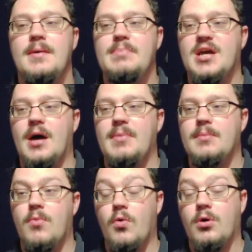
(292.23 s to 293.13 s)
becoming
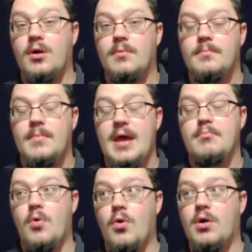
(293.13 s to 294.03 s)
more and
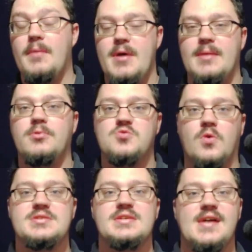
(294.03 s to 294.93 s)
more amenable
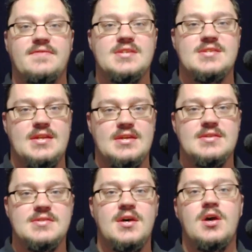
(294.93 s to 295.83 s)
towards these leftist
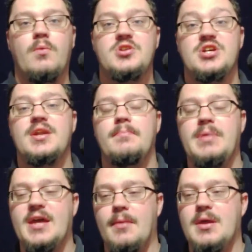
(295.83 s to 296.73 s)
ideas, which end up
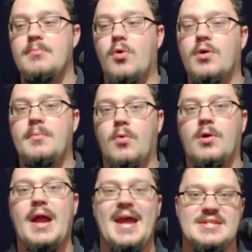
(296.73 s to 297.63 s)
becoming more and
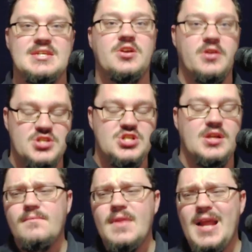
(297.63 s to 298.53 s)
more
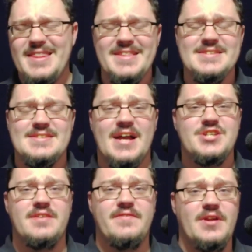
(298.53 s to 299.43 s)
anti-Christian. I think this is
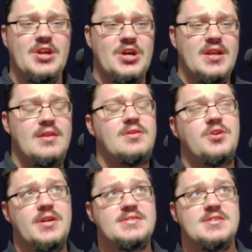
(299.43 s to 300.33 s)
actually a very good
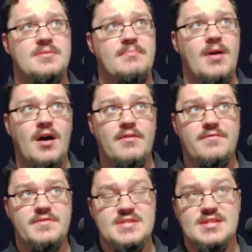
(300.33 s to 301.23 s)
criticism
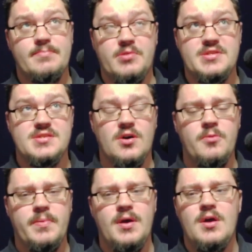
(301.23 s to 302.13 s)
of the slippery
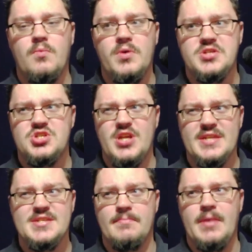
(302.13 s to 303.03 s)
slope, which
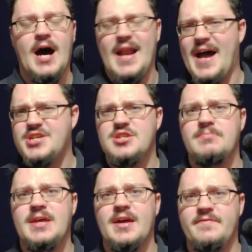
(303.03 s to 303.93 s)
ends up not actually being a